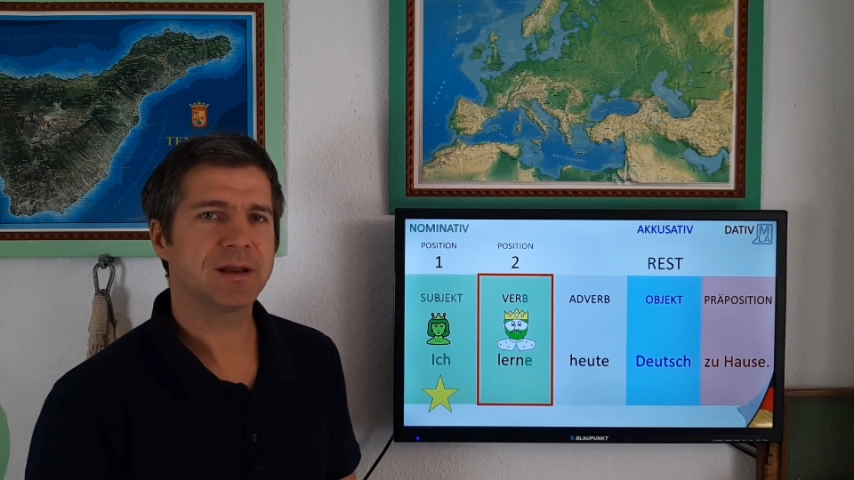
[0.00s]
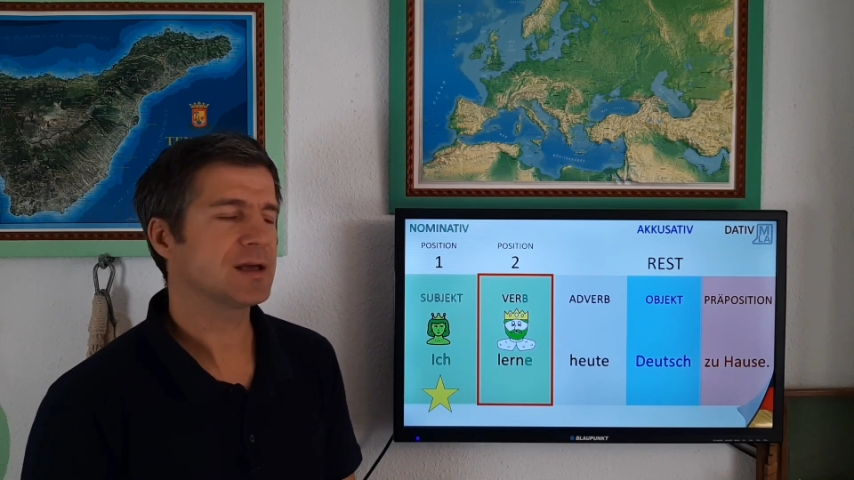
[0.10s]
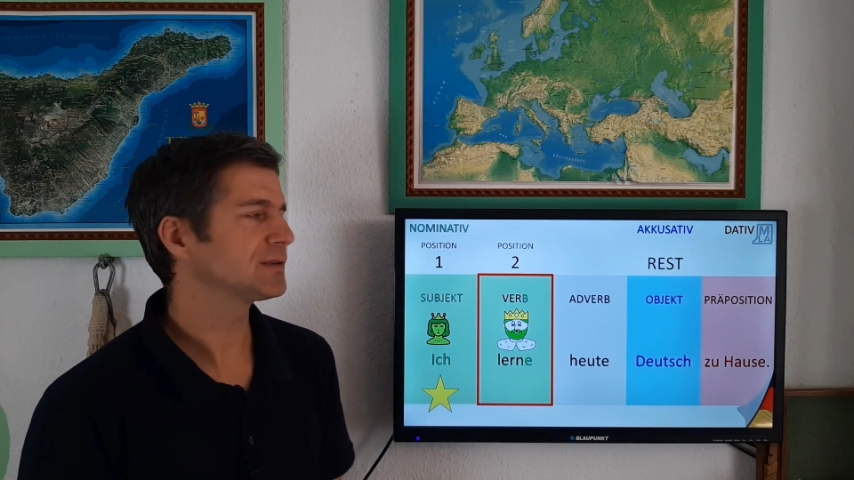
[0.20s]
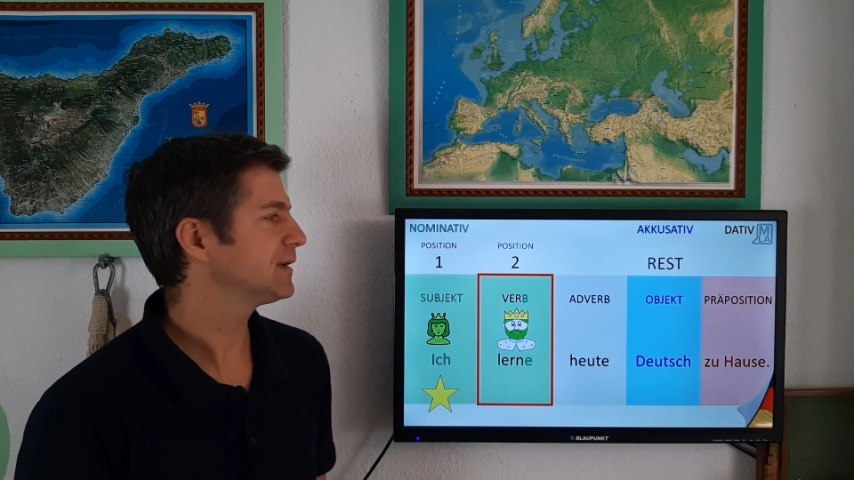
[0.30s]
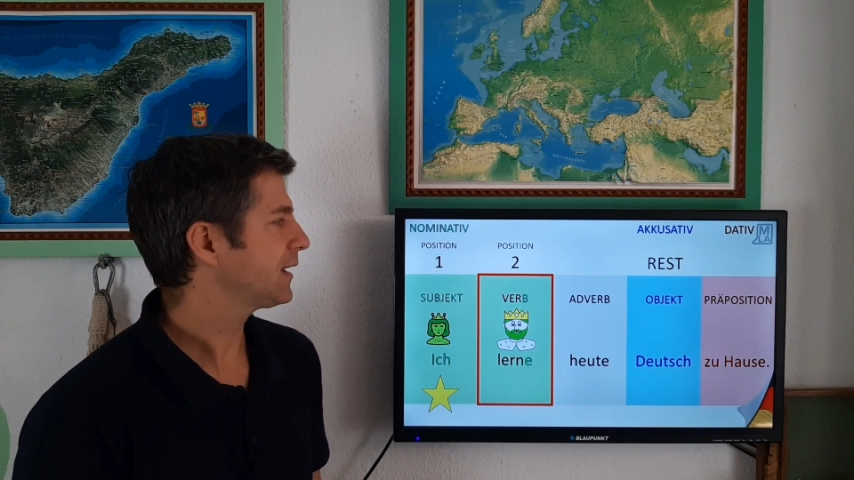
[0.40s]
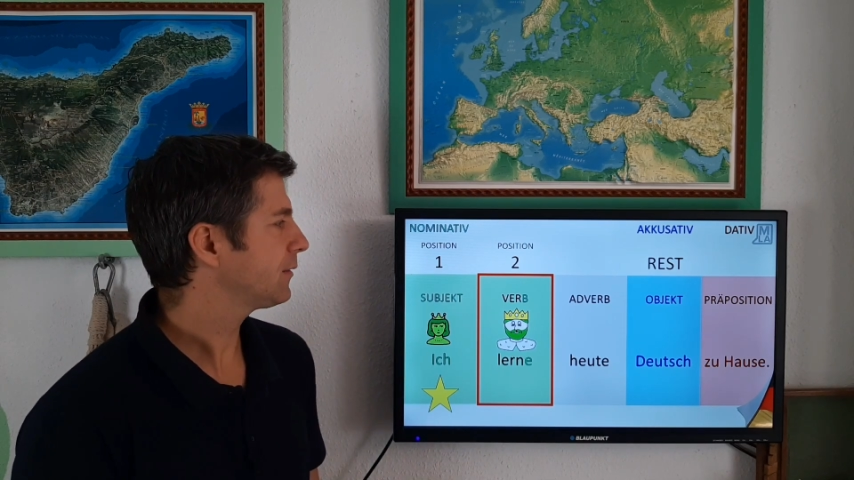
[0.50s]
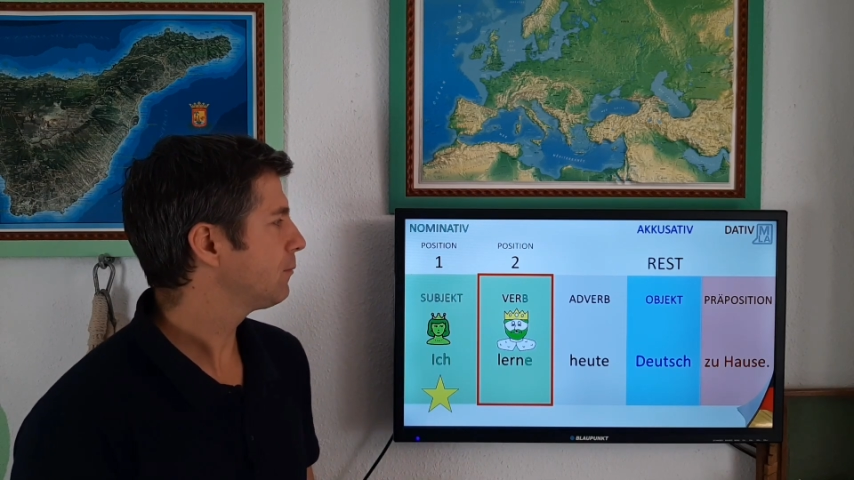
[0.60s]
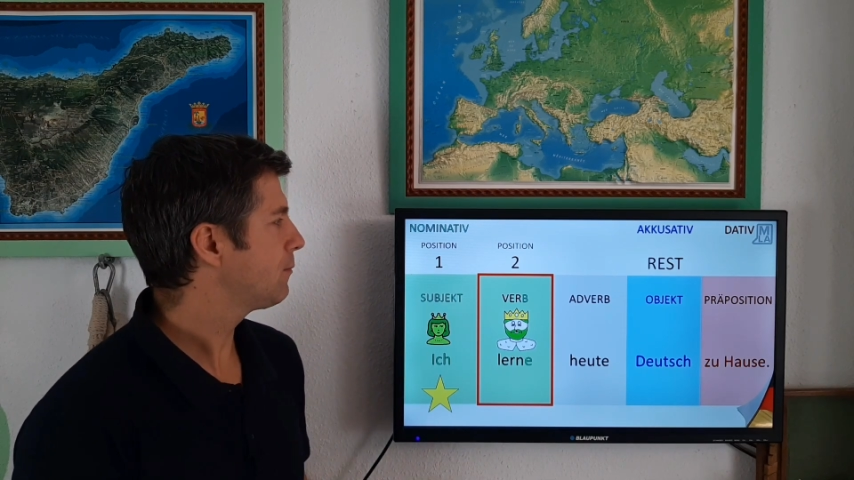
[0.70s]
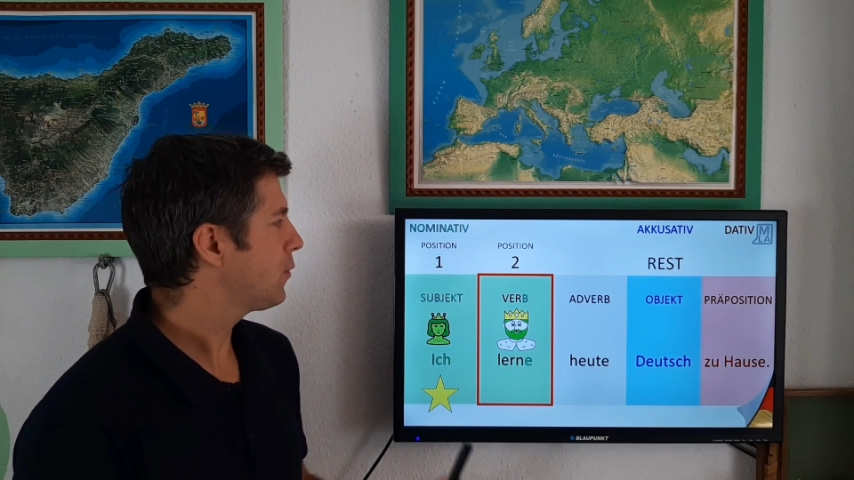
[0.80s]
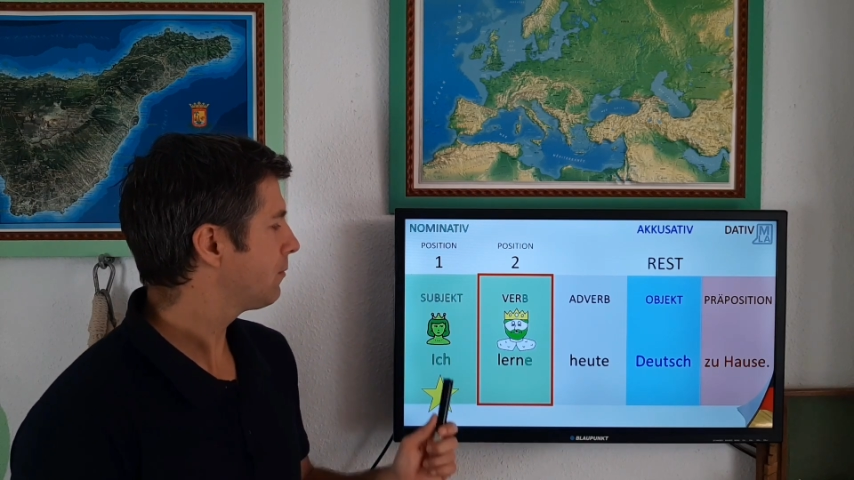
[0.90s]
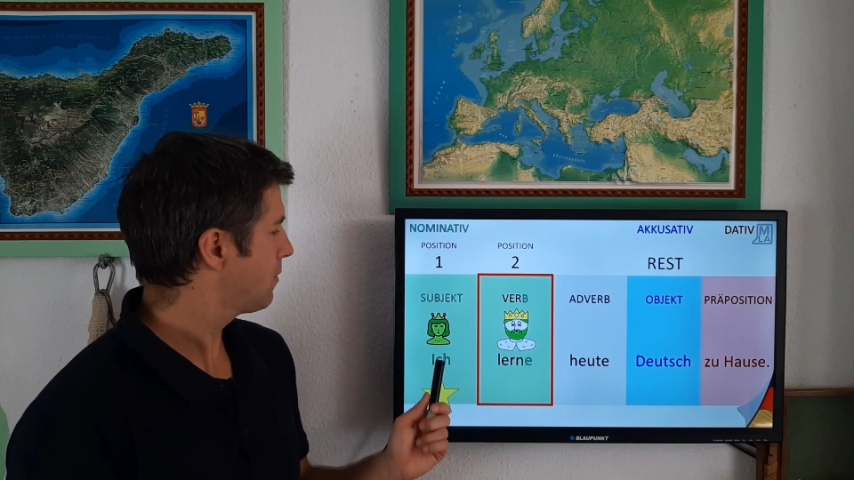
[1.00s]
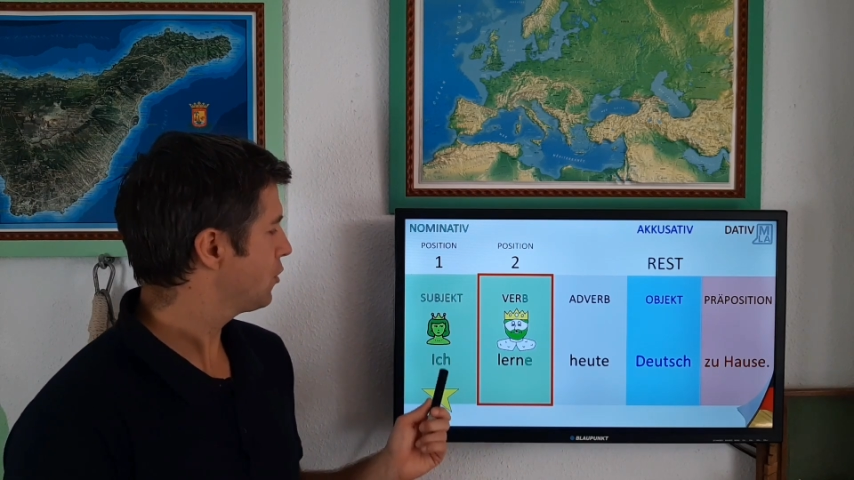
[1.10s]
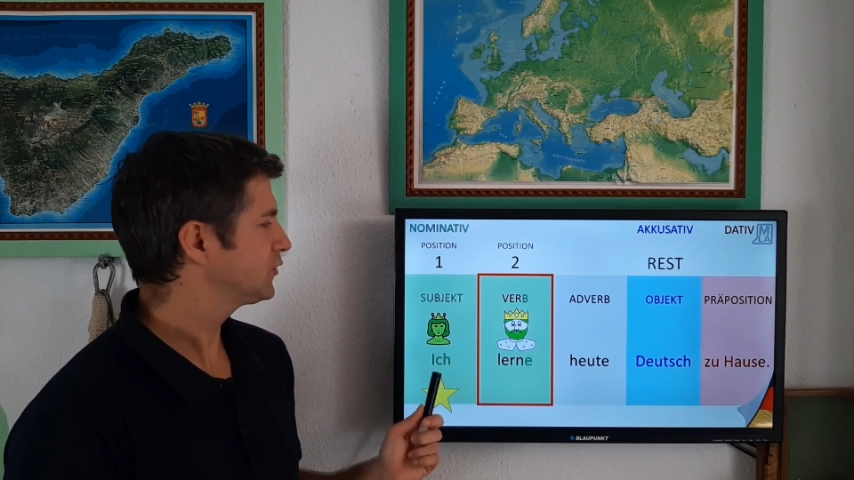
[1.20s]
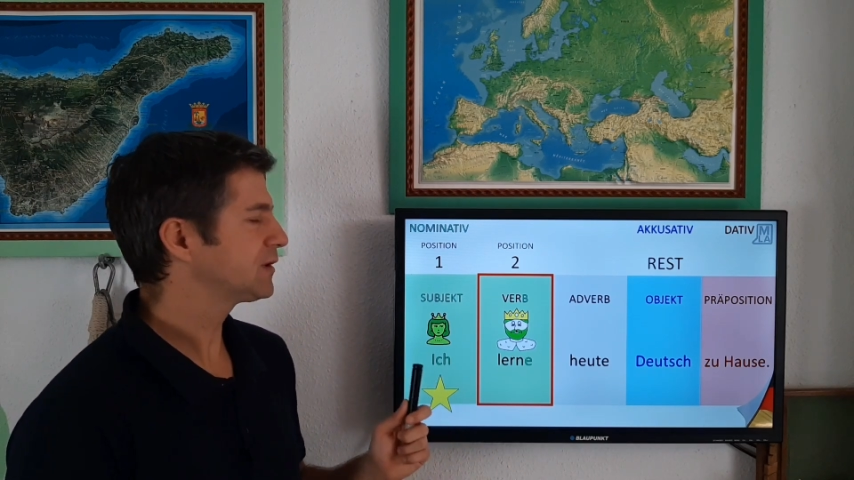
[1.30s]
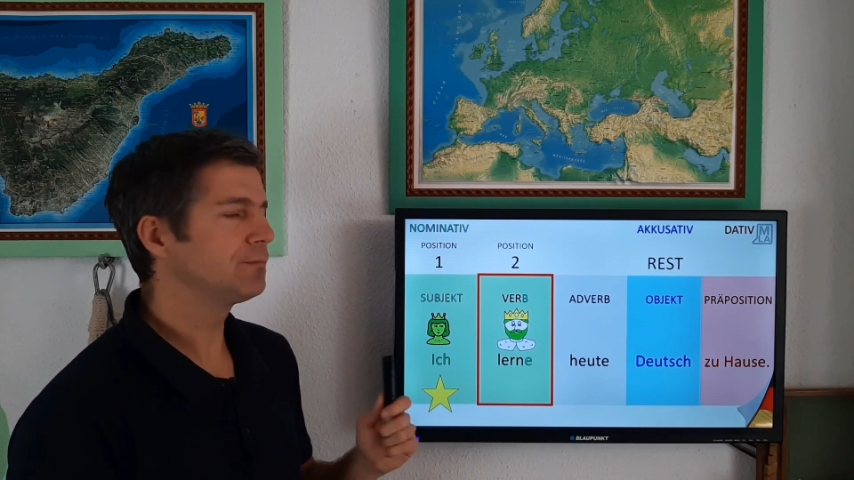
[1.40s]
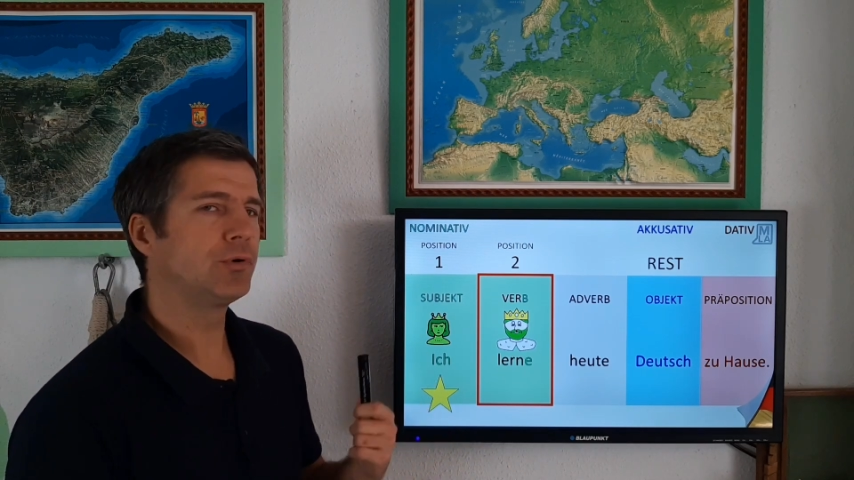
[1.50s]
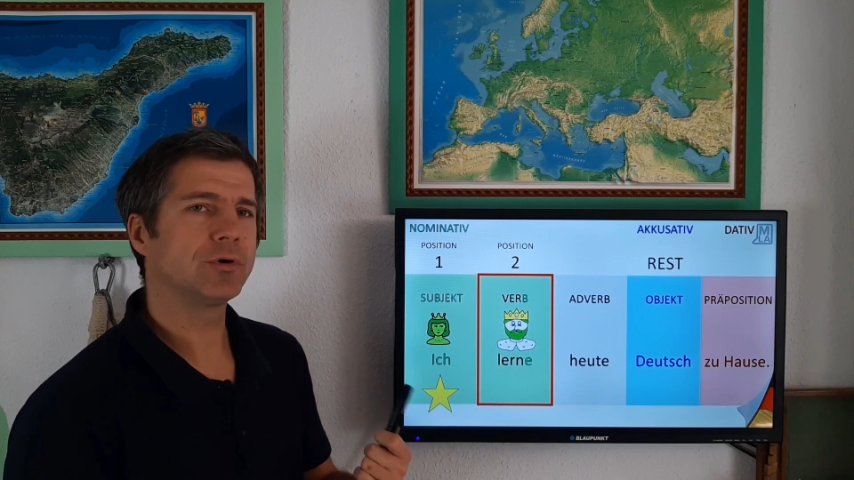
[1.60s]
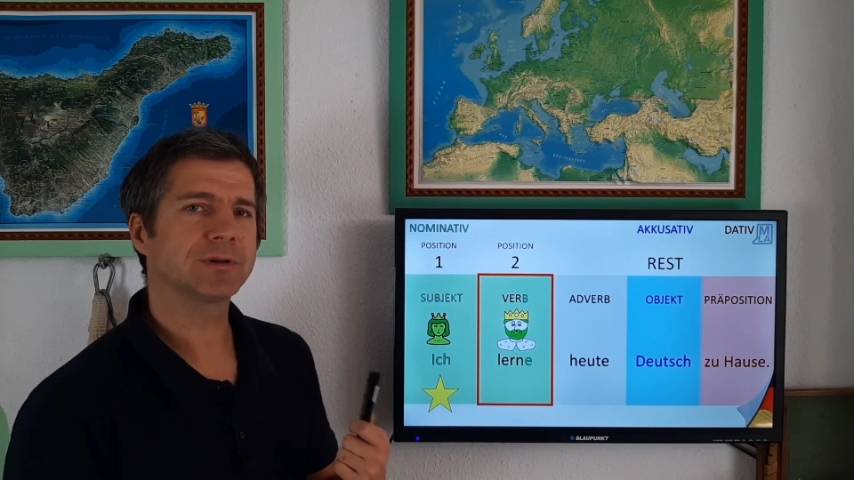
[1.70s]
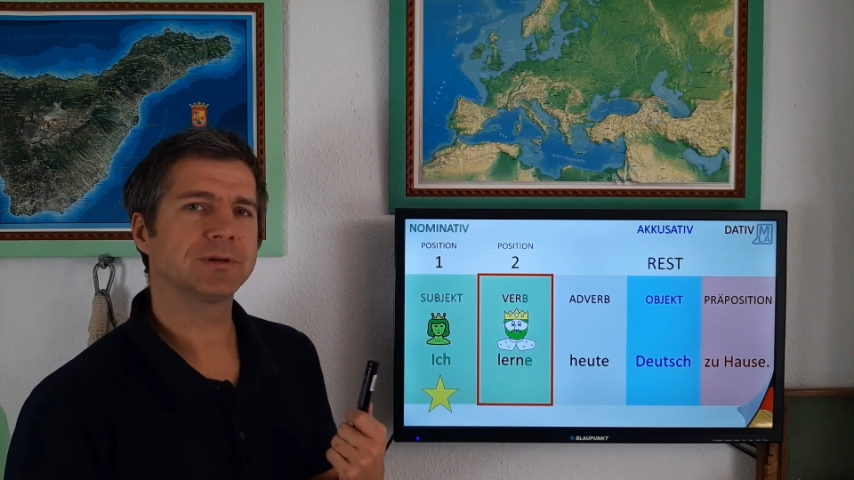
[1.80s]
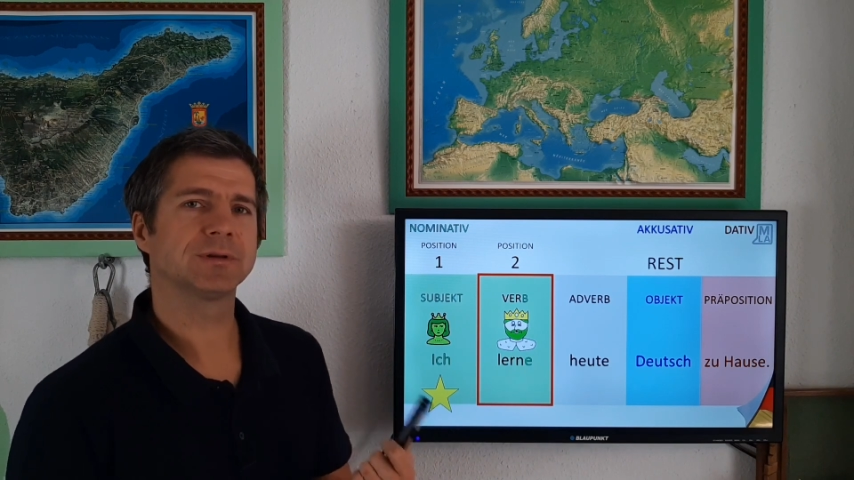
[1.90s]
there's another most
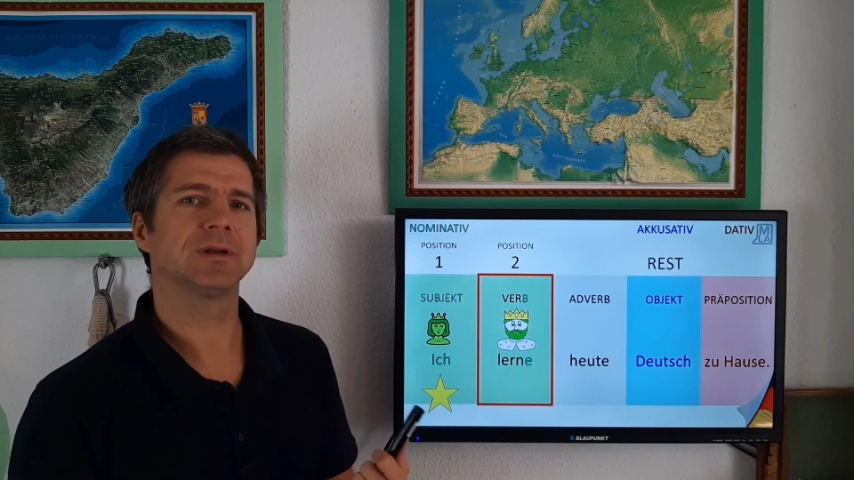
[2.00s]
important